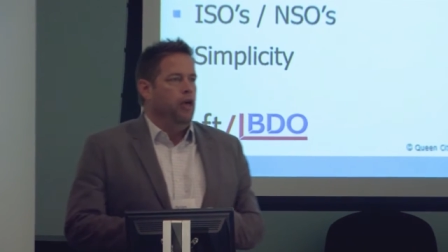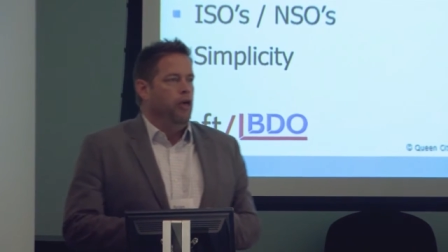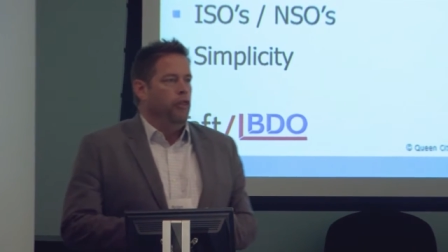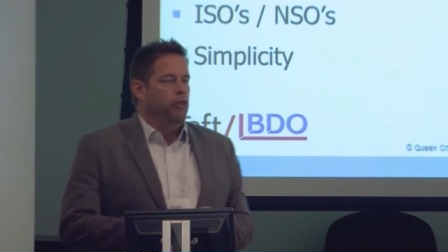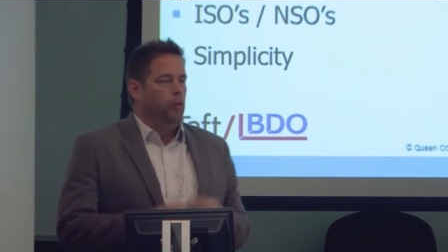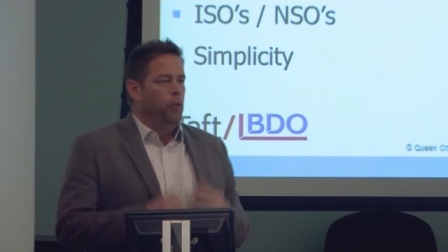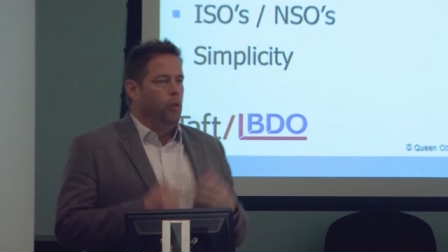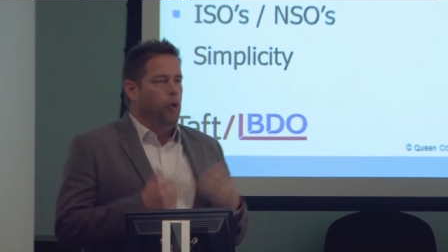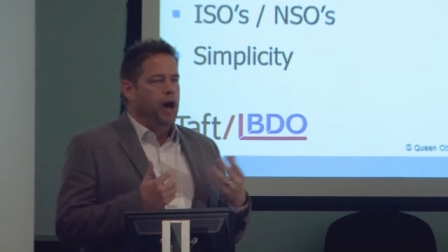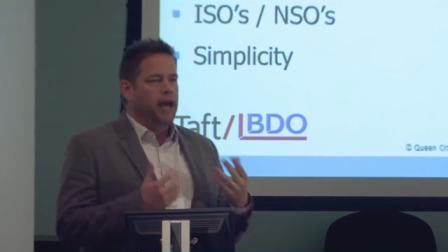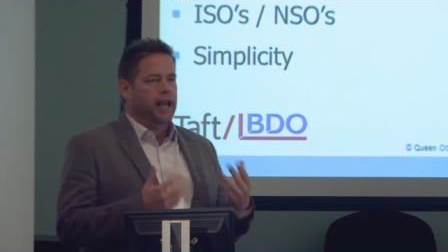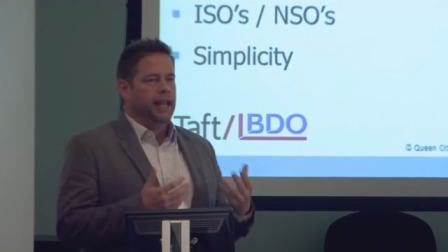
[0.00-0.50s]
The
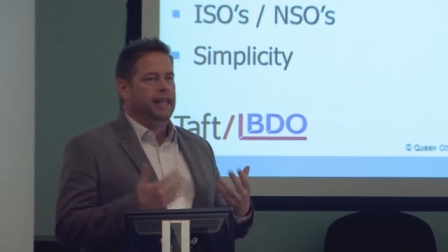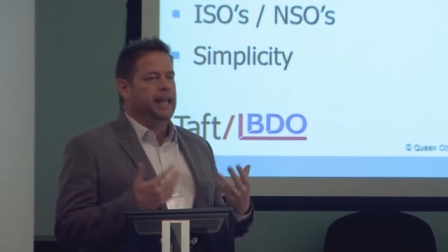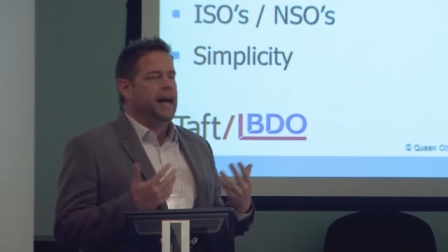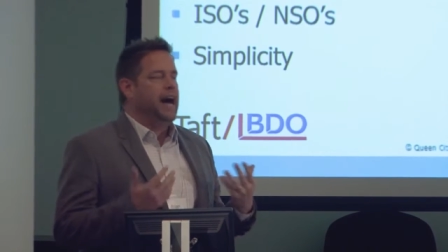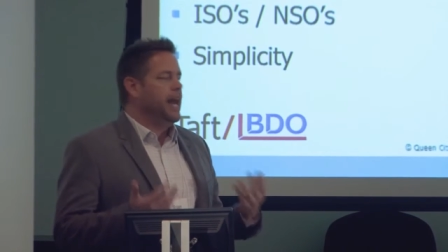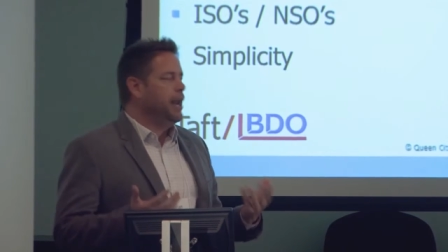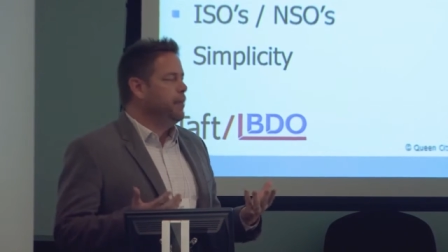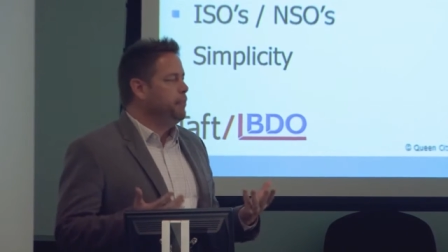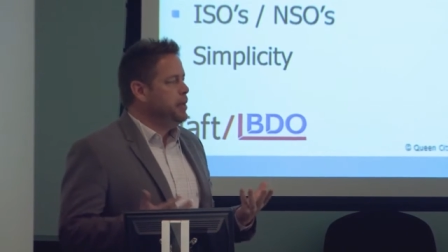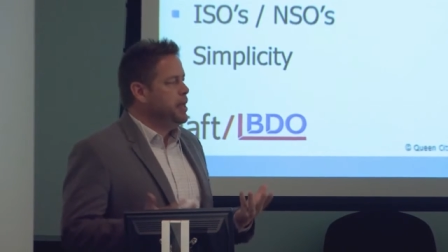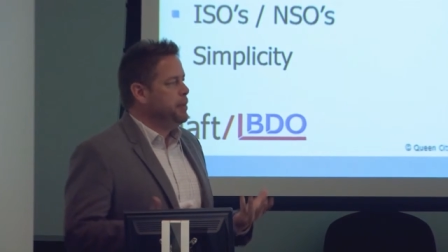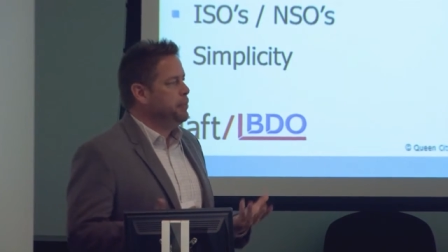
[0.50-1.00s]
one a
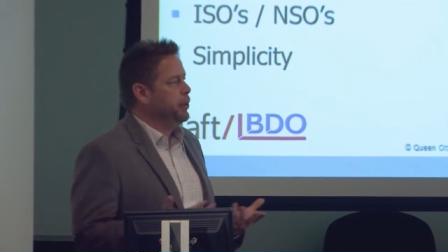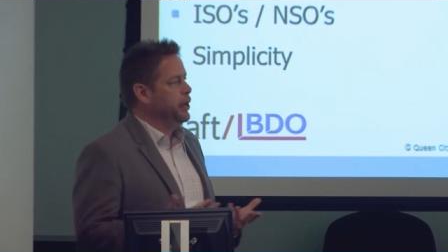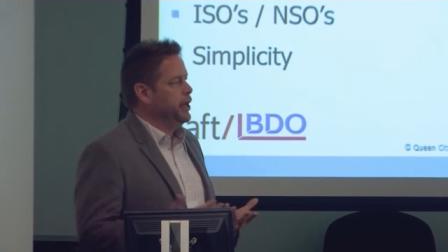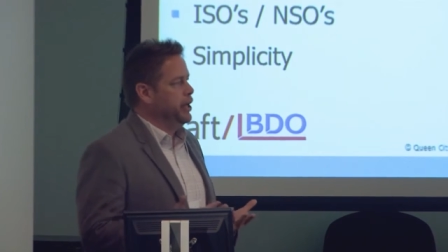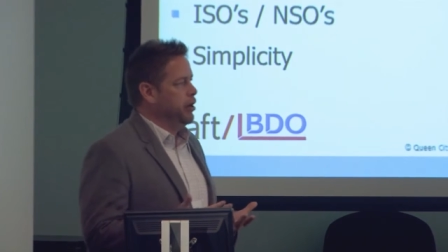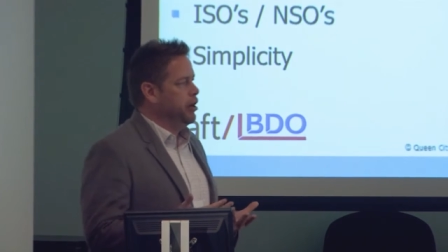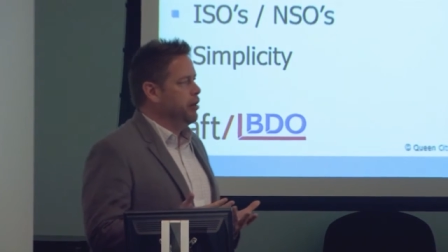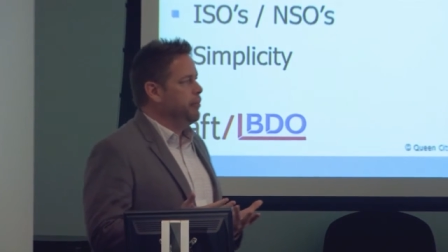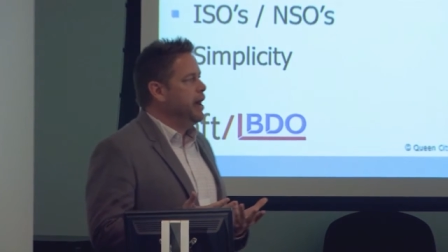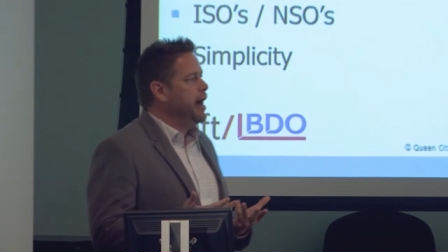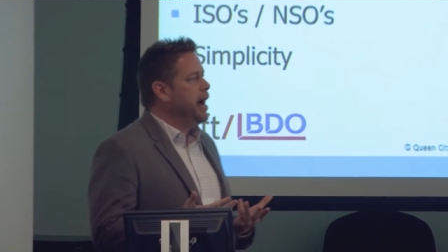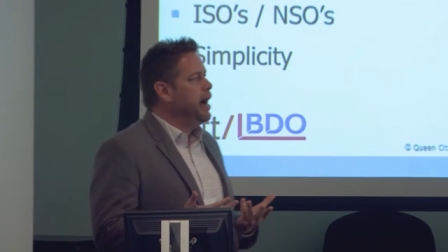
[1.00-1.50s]
lot of people
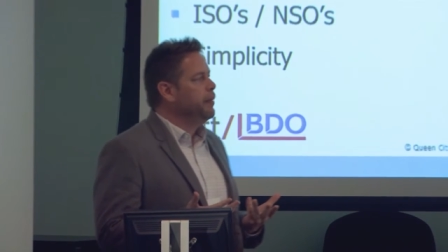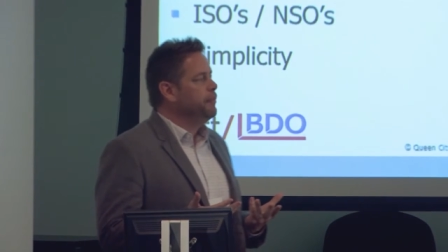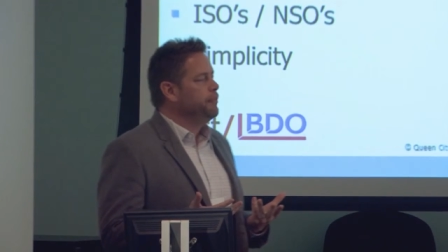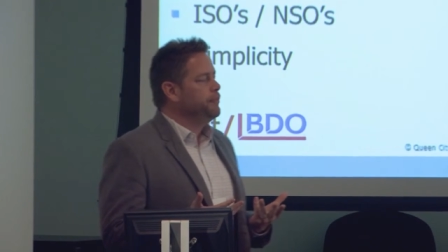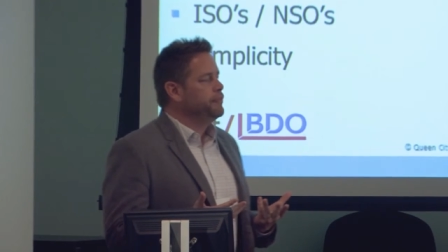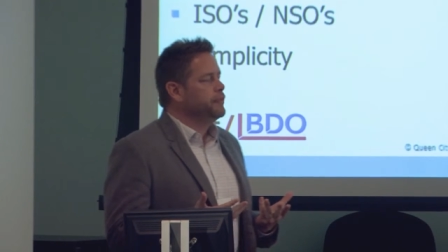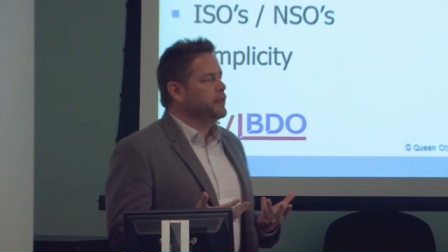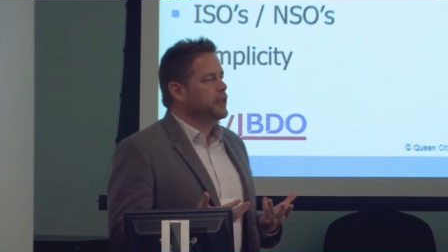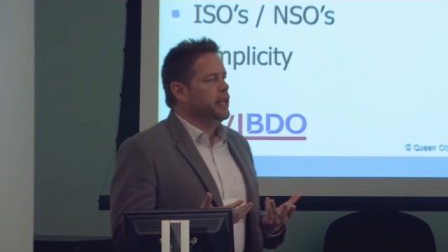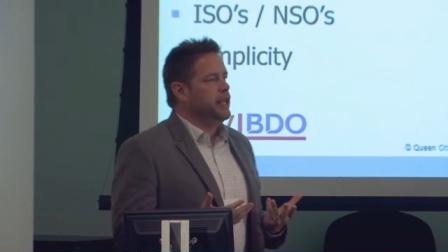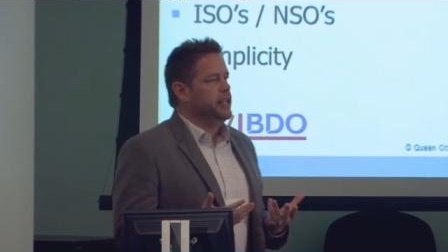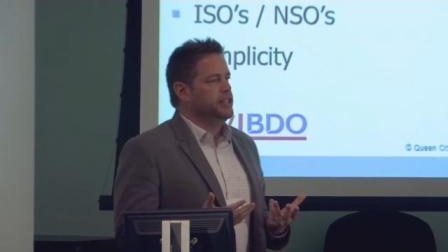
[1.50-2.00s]
hear about
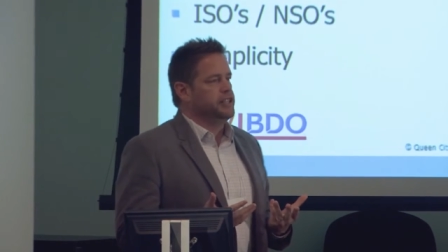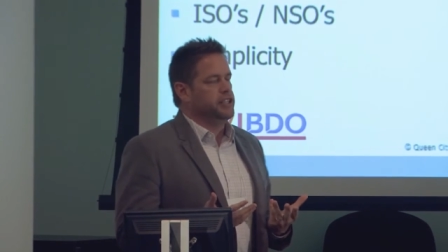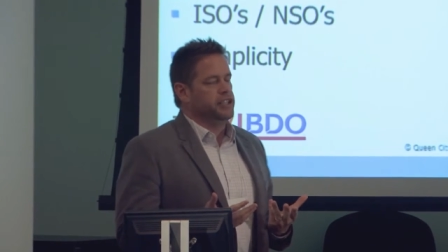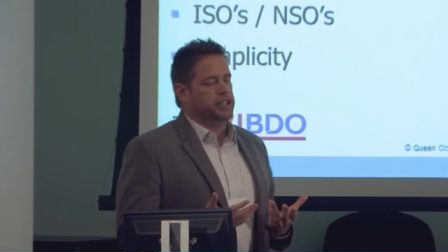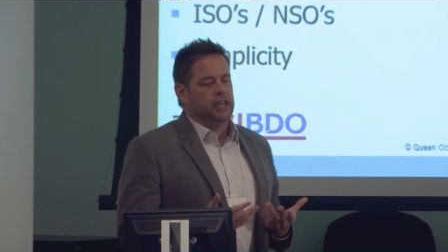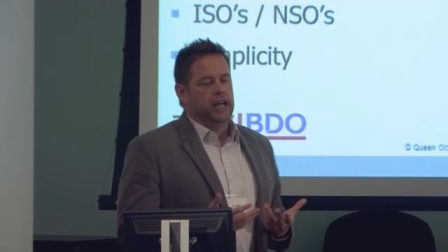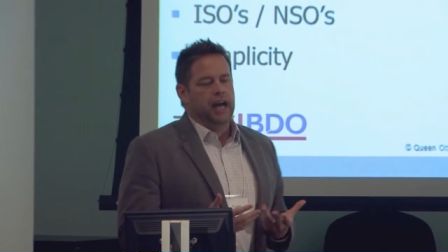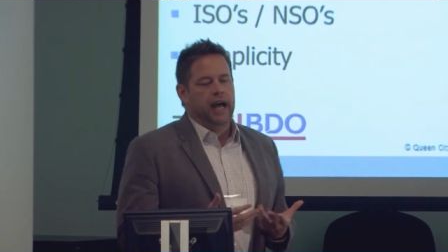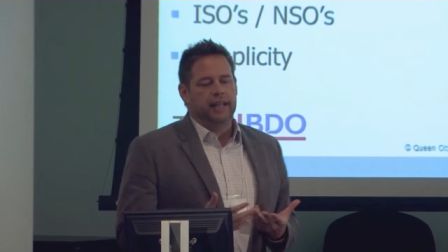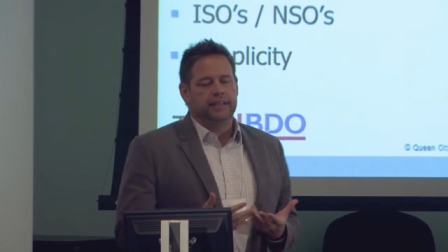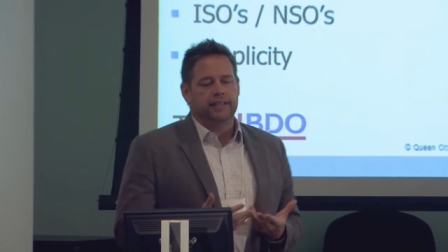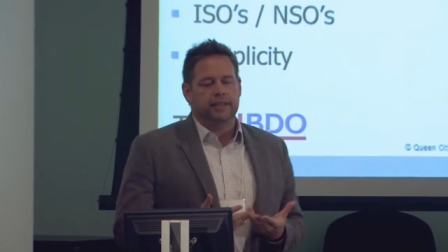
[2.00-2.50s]
is this
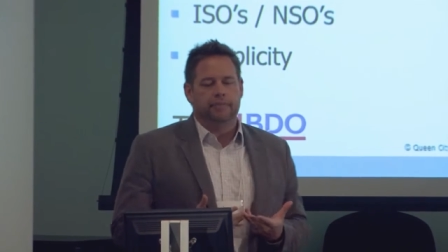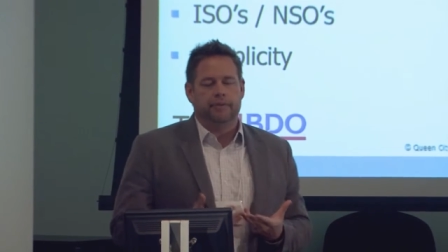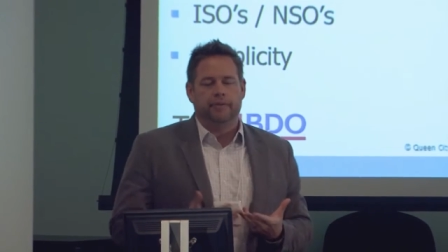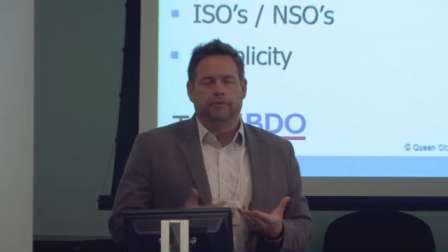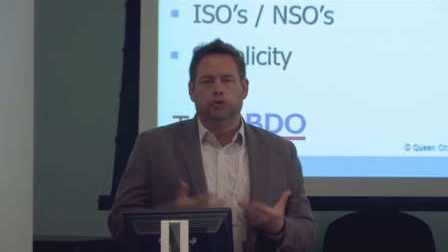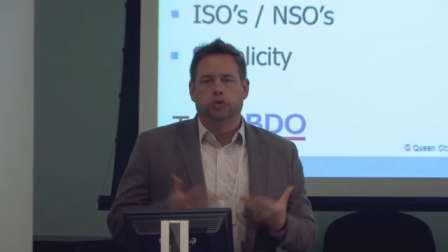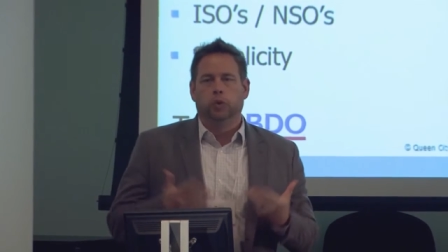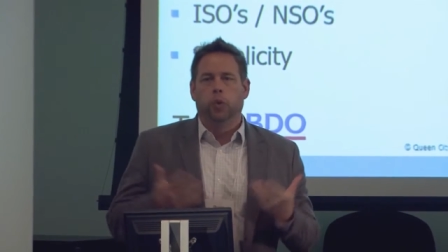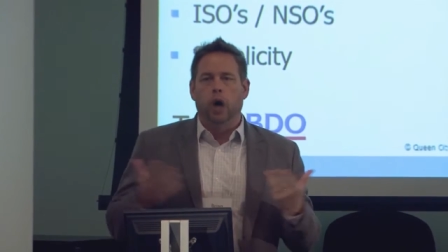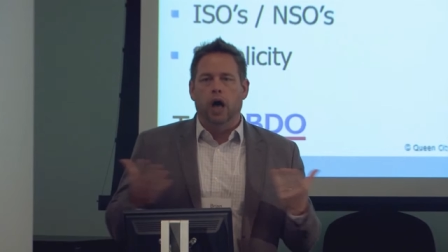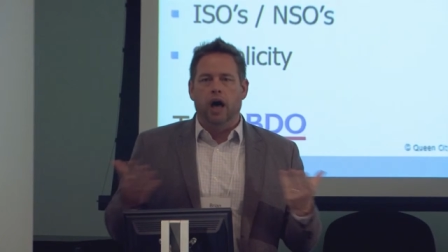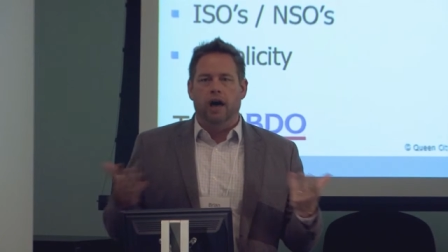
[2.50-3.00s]
concept of
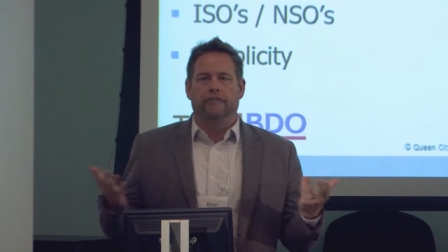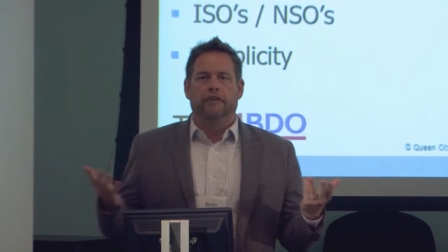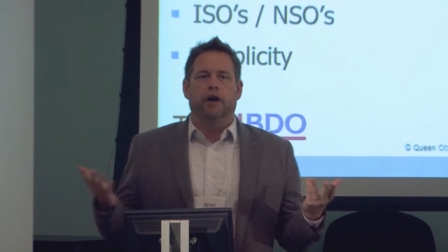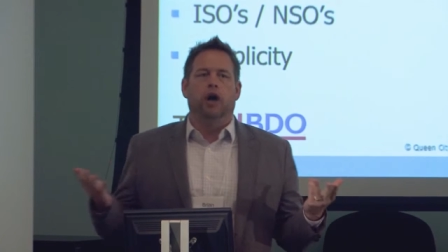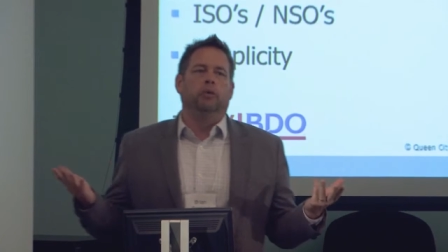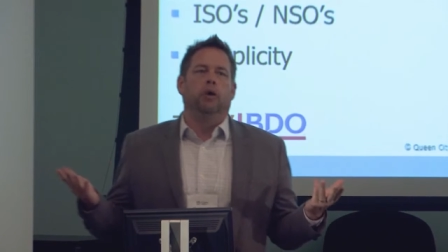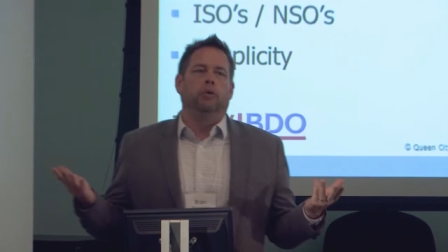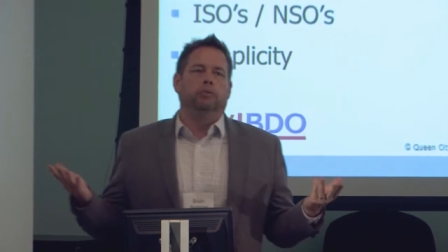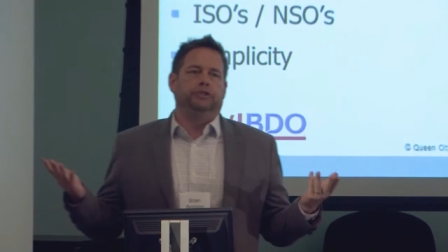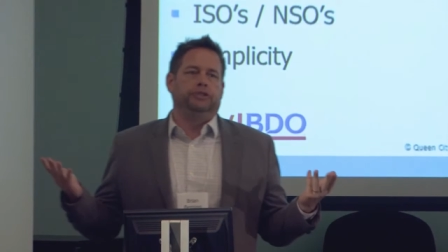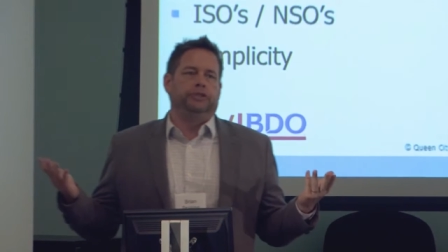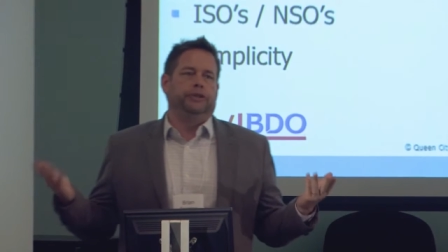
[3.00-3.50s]

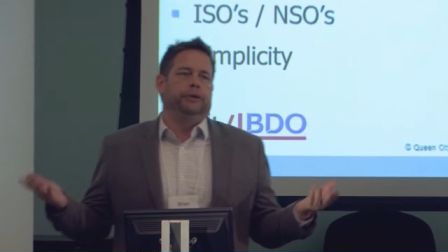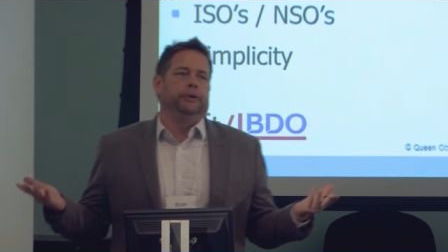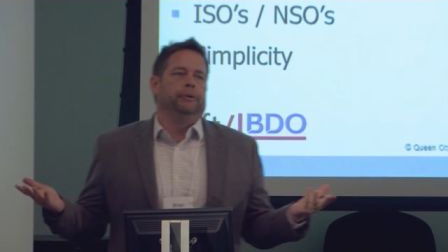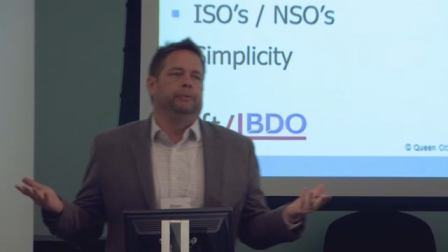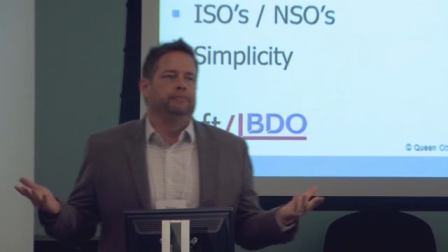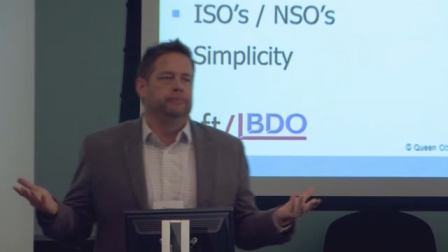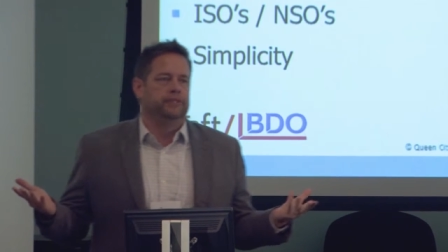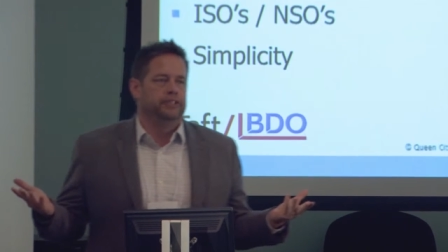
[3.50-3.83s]
1202.